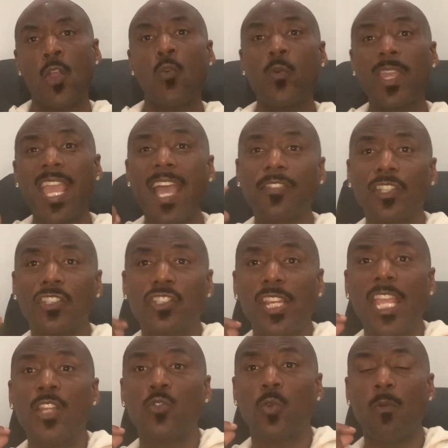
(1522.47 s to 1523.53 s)
We have to
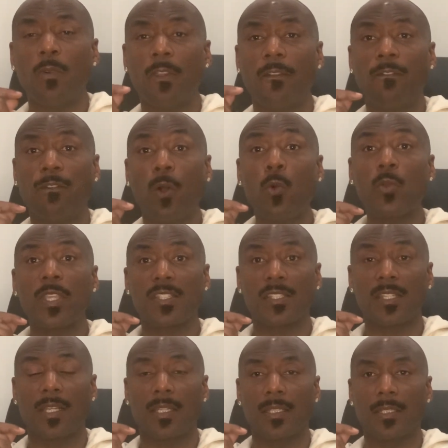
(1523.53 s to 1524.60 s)
change what we
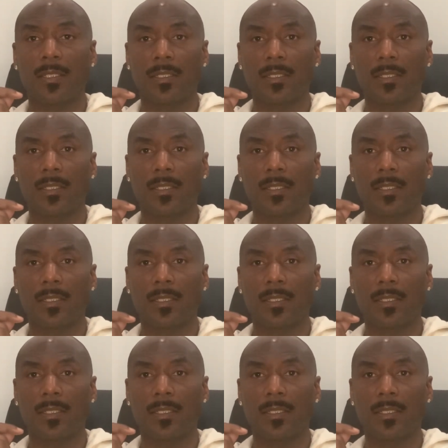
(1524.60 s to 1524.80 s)
focus on.